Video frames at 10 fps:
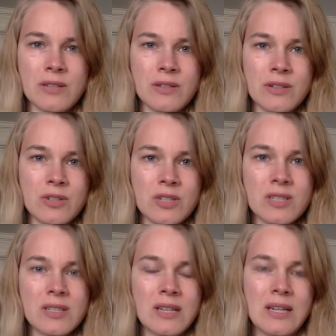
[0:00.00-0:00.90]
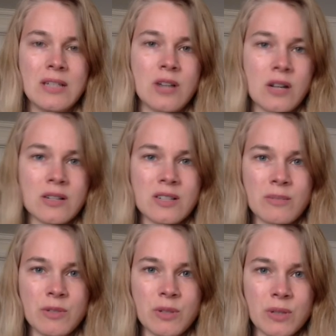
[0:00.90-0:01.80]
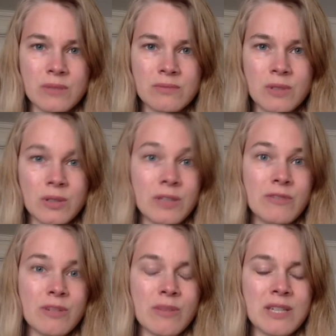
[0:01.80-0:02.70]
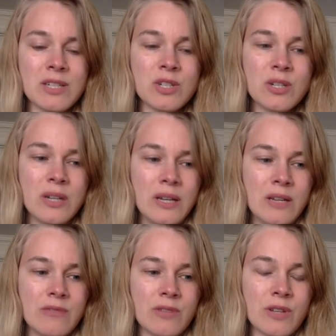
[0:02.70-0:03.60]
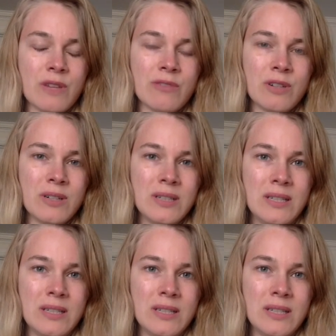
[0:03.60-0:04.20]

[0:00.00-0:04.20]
You can just talk to someone or leave your message for the governor.